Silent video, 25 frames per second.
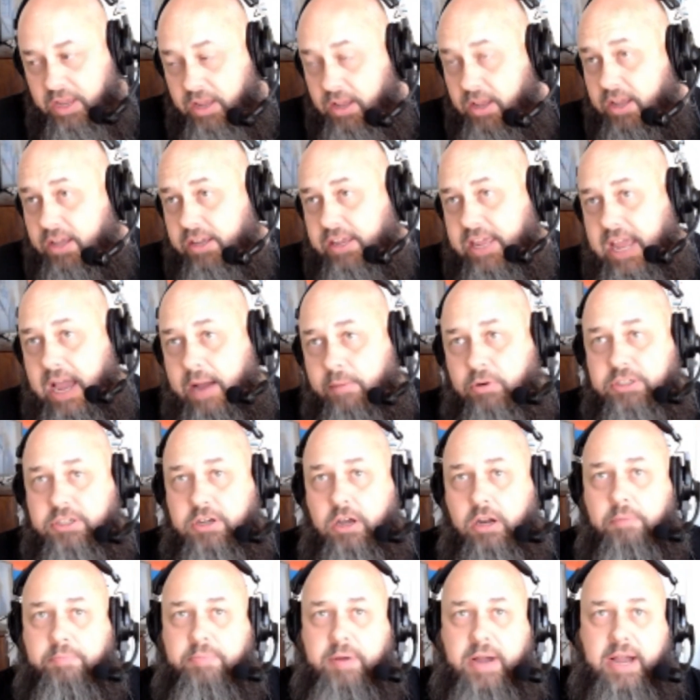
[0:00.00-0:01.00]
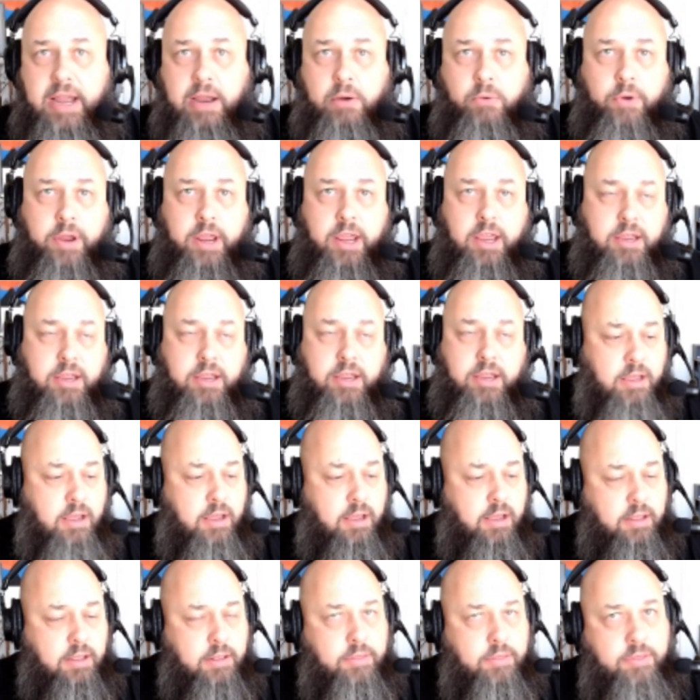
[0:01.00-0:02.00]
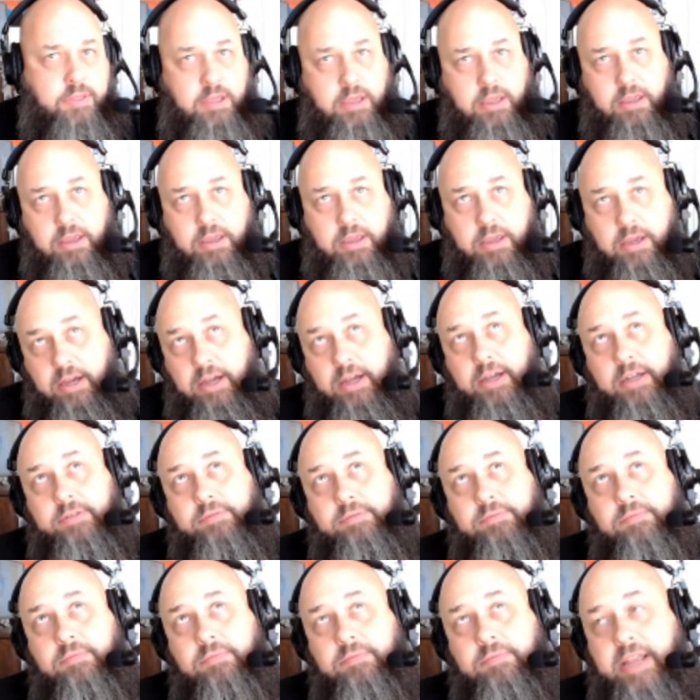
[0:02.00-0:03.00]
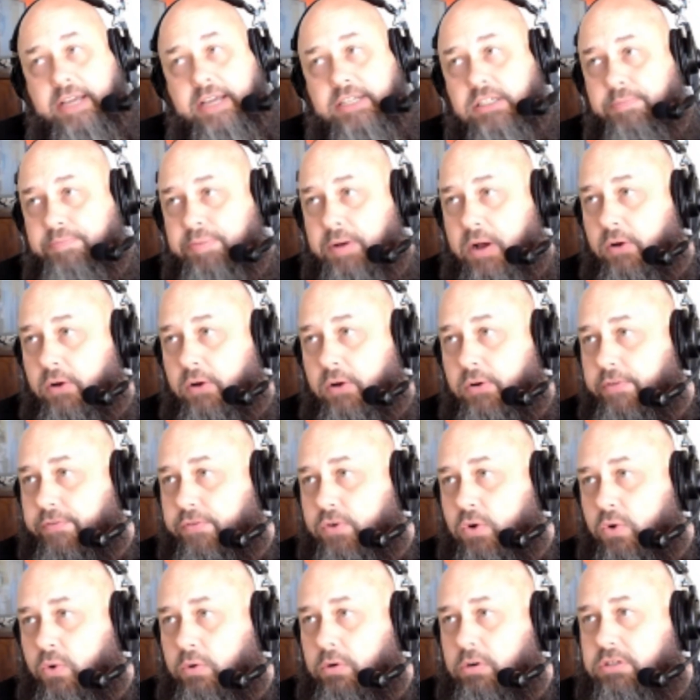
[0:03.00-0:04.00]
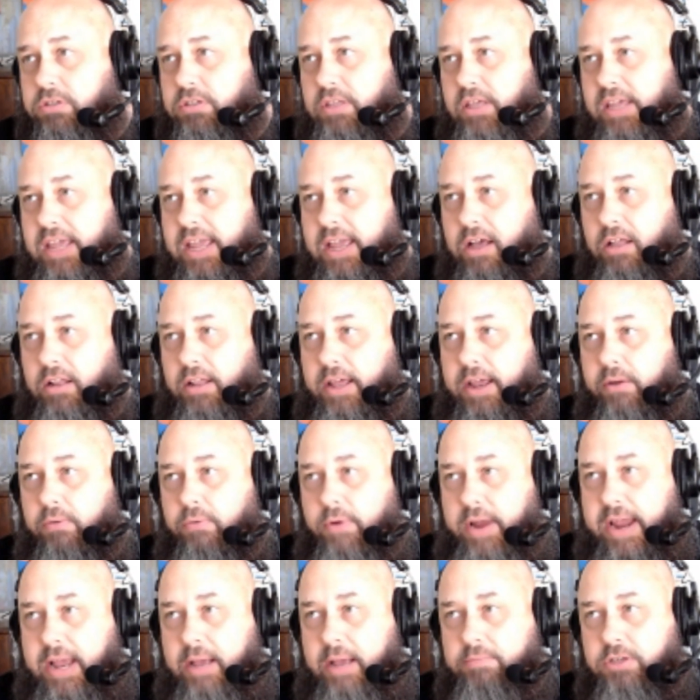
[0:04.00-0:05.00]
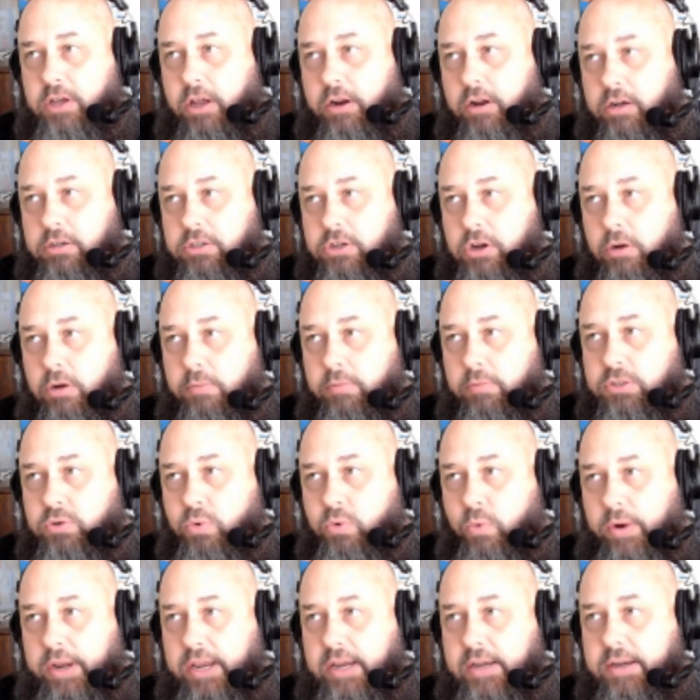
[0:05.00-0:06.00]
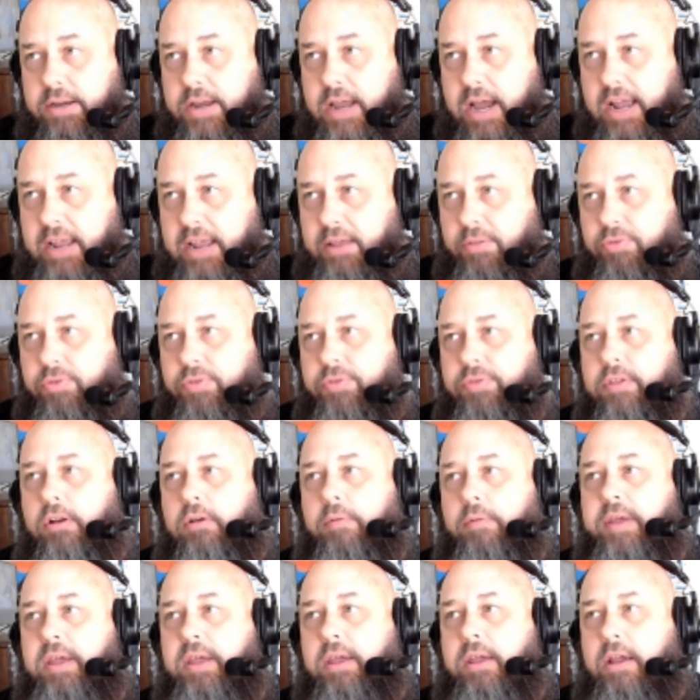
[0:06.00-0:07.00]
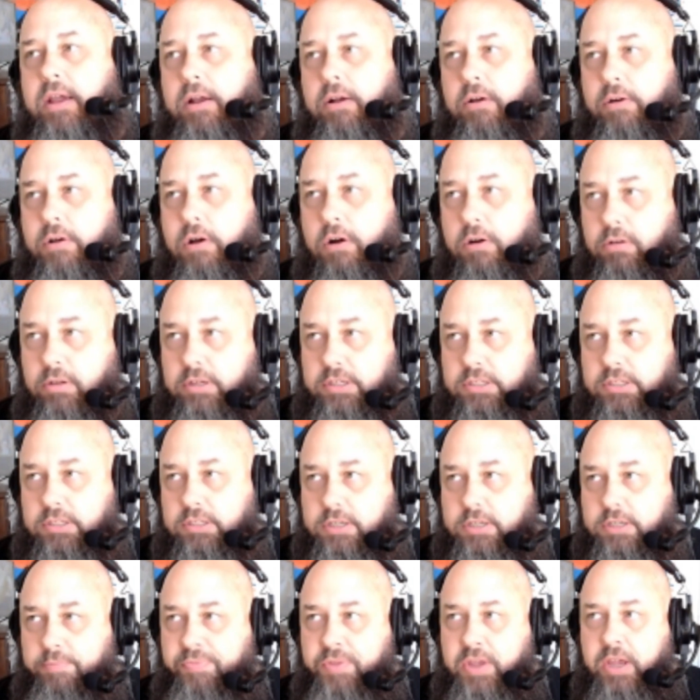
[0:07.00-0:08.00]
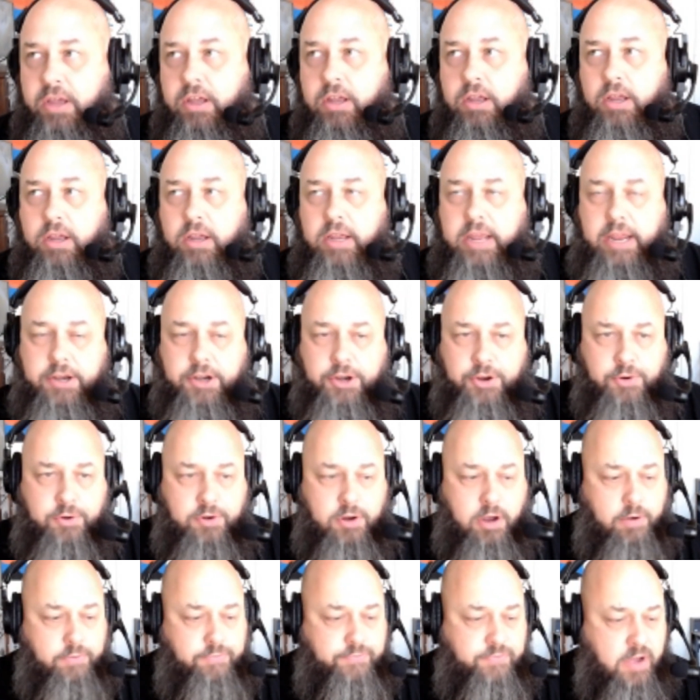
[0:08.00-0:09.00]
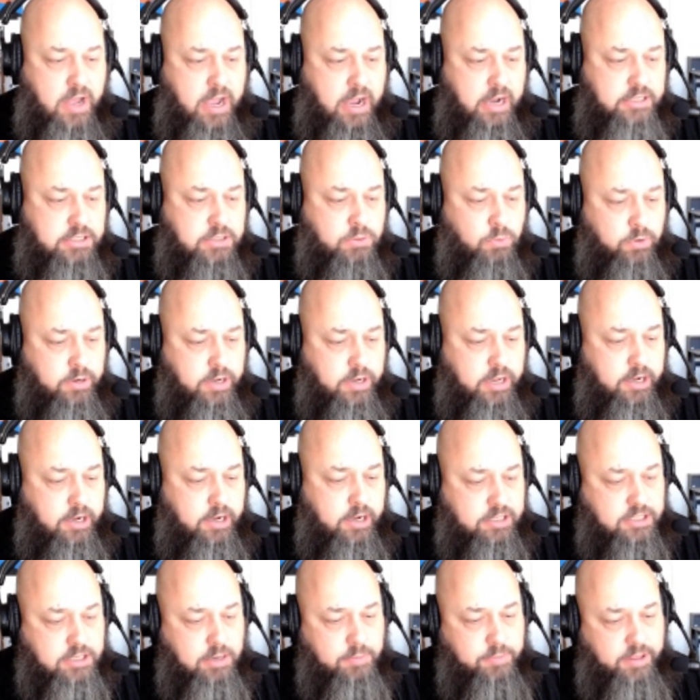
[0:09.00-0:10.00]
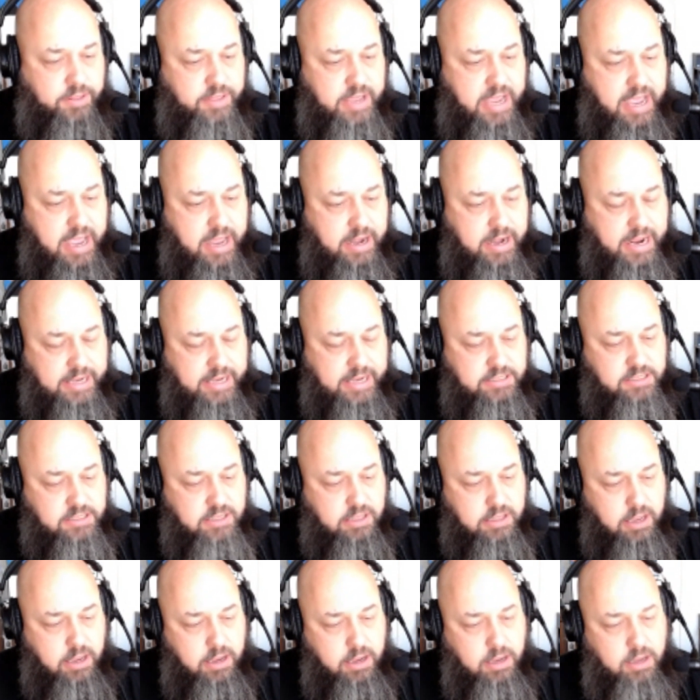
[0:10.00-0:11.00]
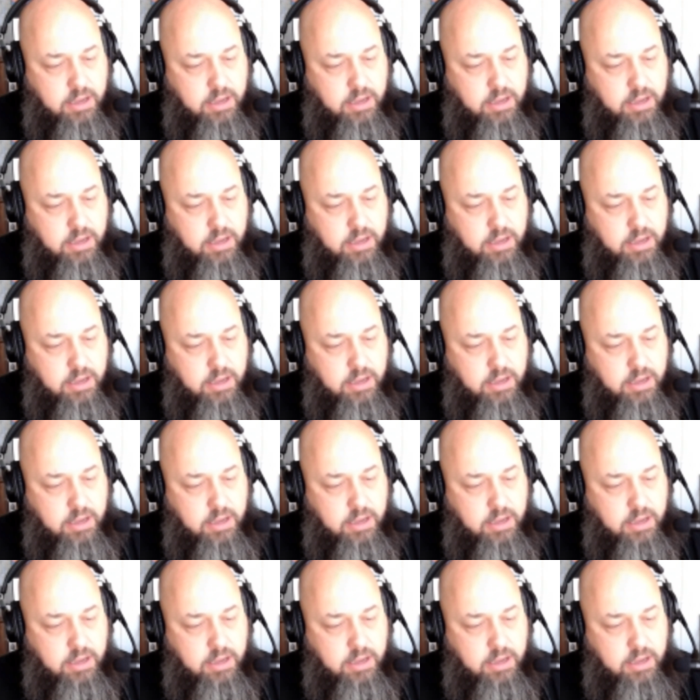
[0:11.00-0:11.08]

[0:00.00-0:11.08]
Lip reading: Cowboys on a bye week. The next opponent, of course, the L.A. Rams on October 29th. That'll be here in Arlington at noon on Fox. We'll get into some of that as the